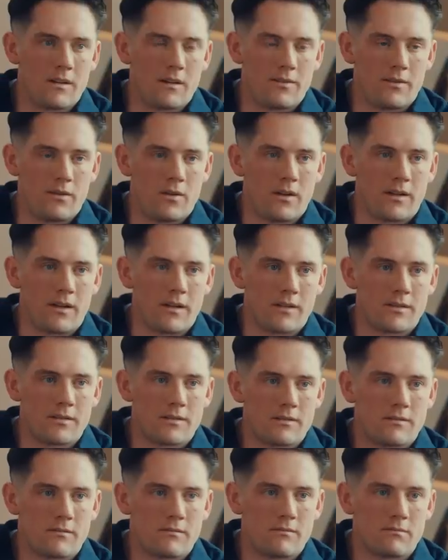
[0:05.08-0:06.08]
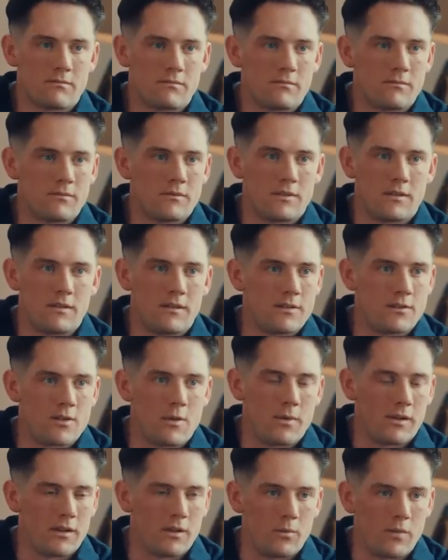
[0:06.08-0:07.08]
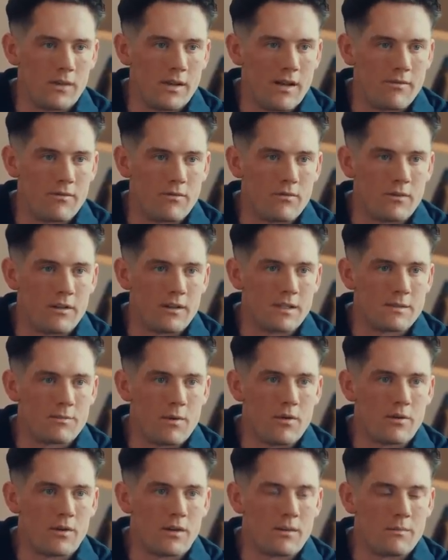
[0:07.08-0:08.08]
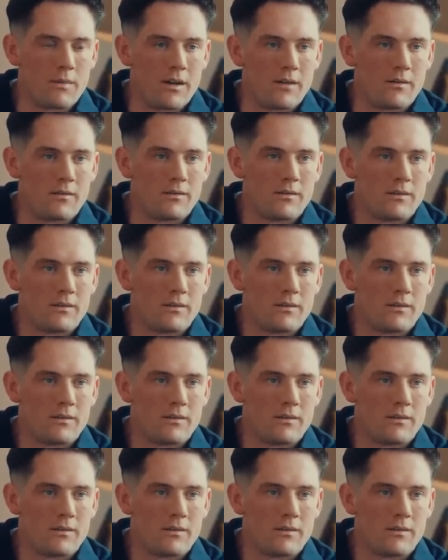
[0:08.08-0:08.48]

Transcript: and I feel like it's a topic that we haven't really spoken about.